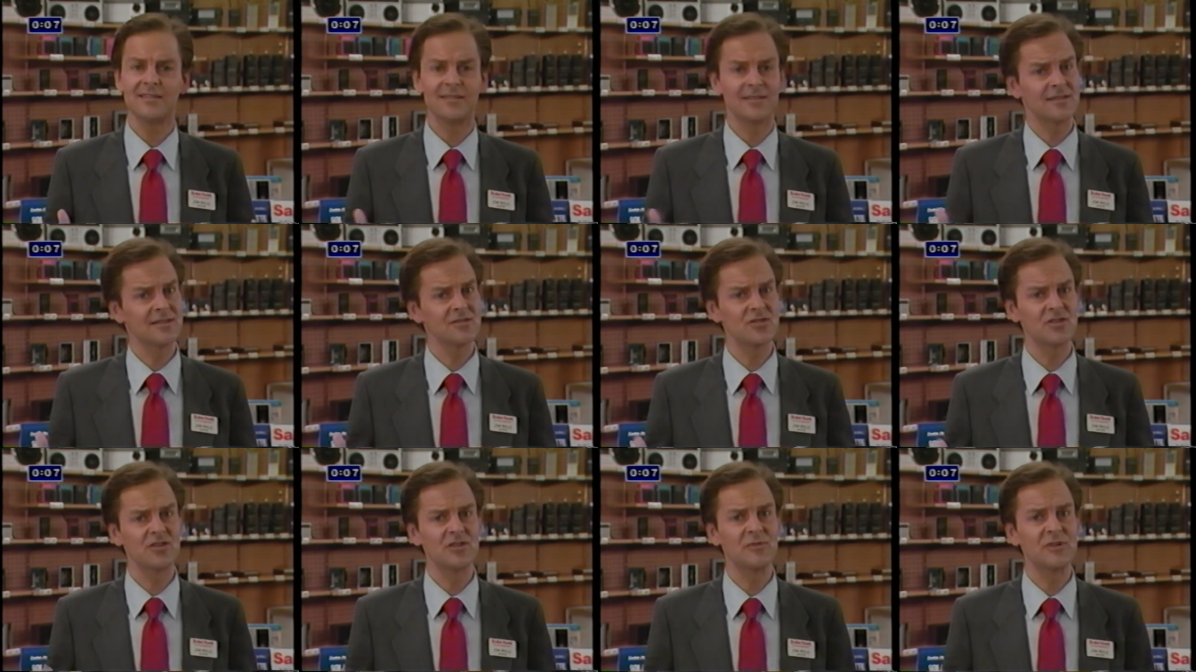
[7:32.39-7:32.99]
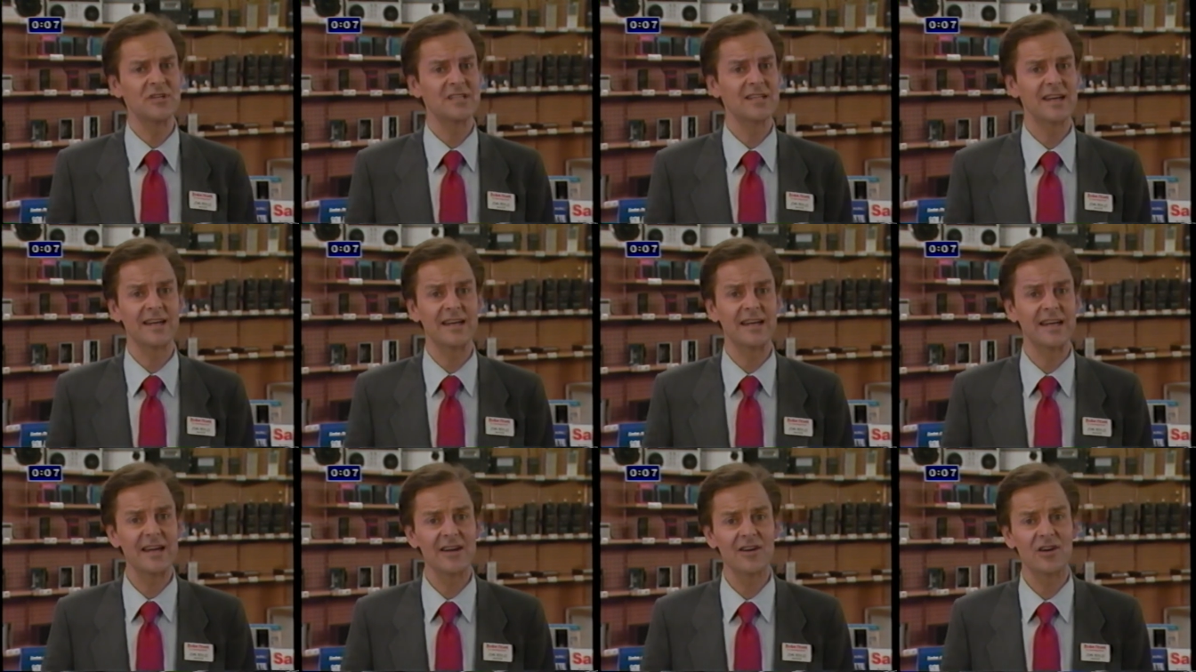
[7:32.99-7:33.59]
Now, this should have been
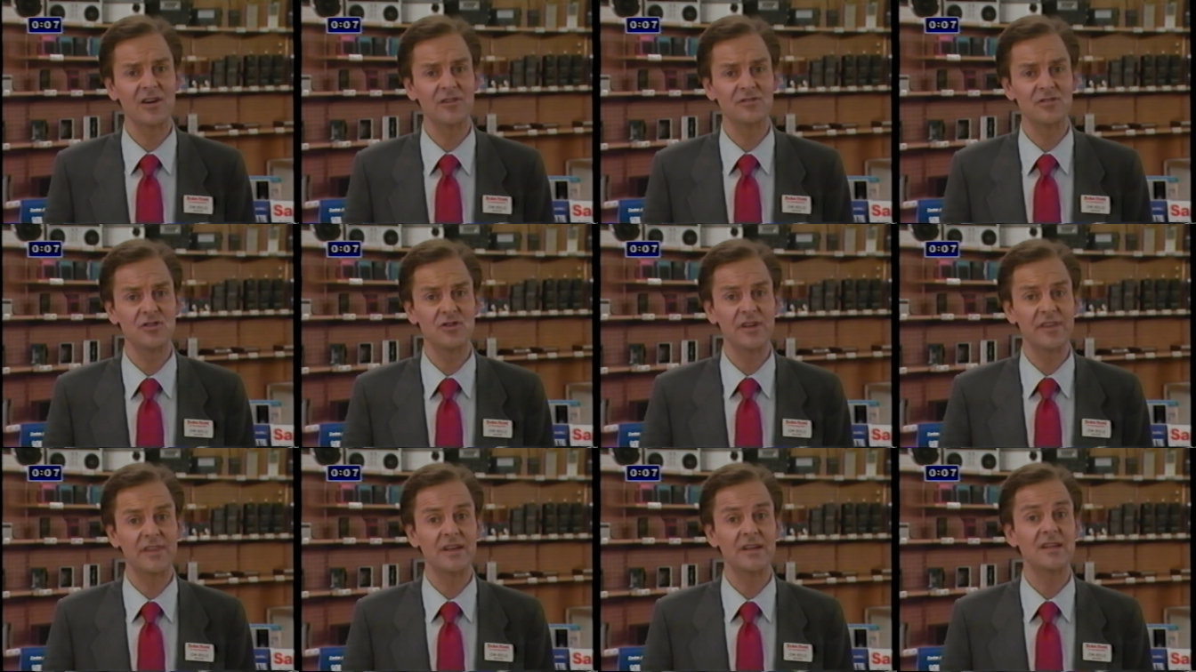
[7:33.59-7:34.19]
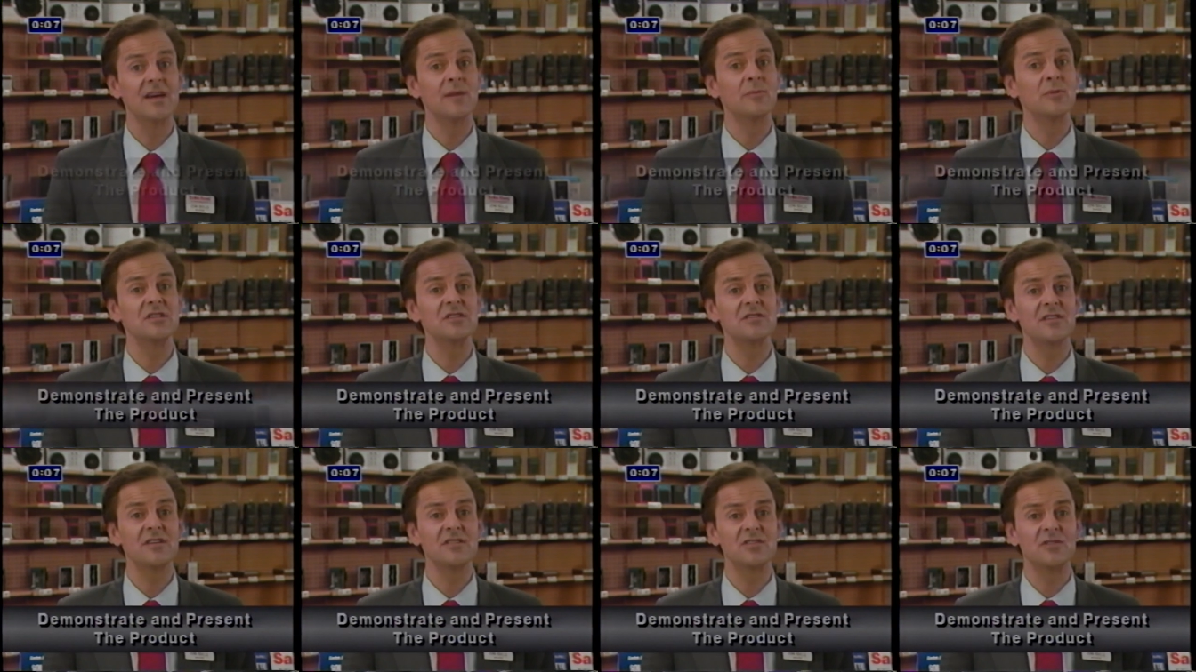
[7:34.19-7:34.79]
taken care of during the
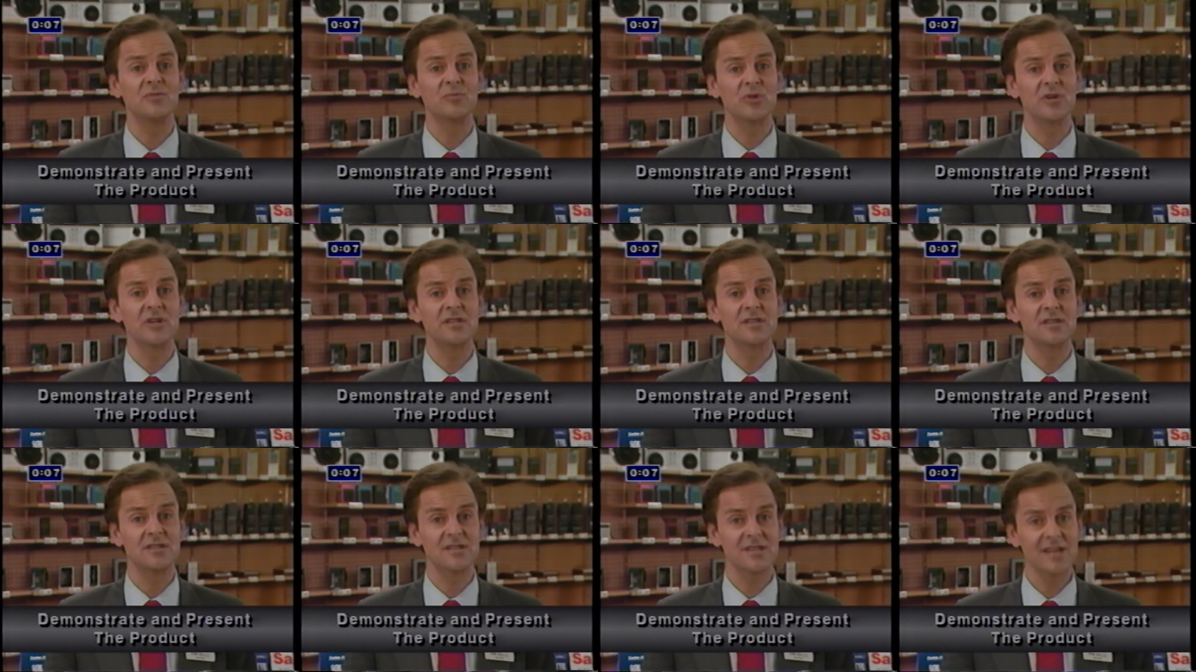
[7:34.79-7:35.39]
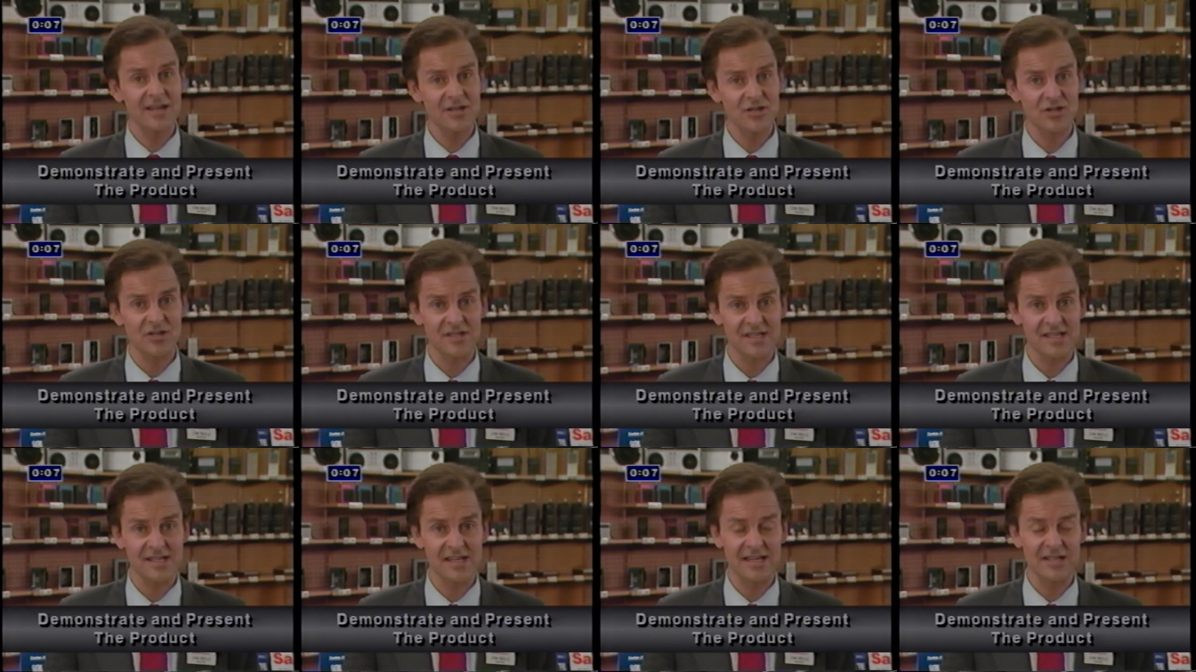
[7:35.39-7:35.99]
demonstration
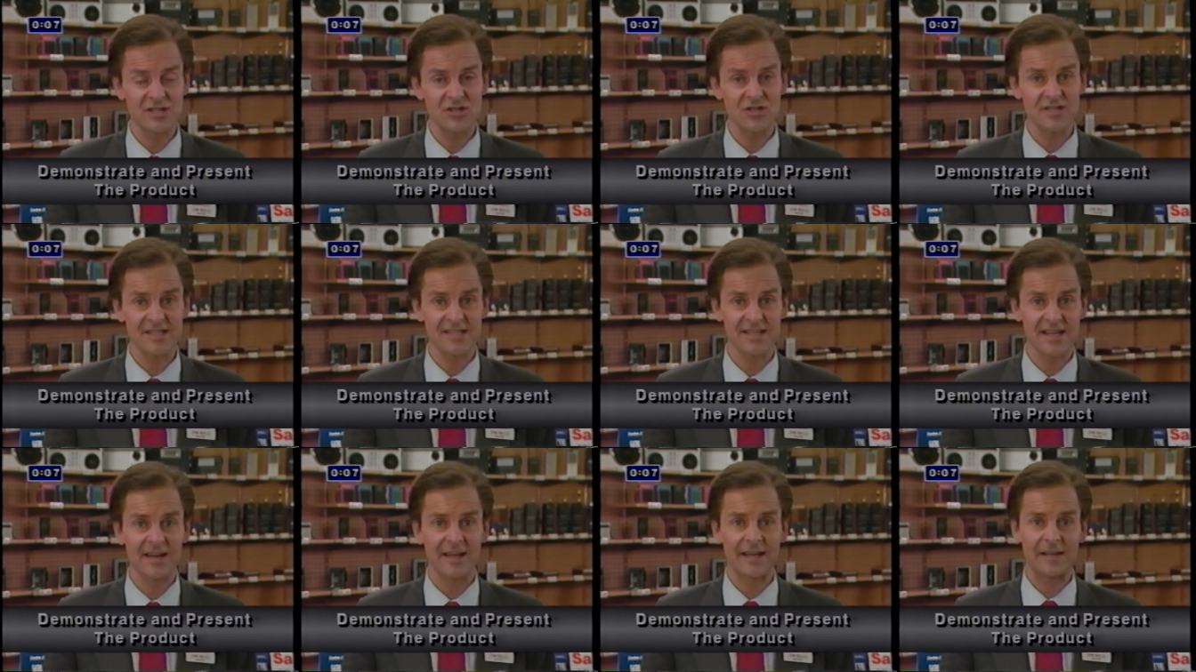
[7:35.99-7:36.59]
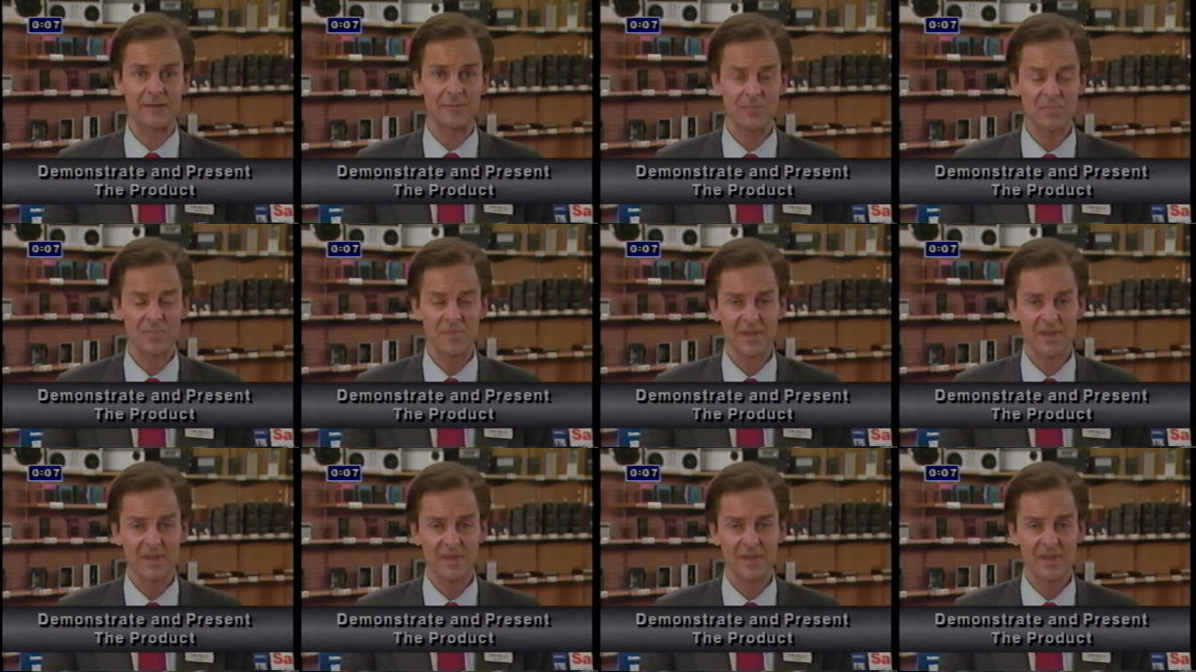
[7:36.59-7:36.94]
presentation stage in selling.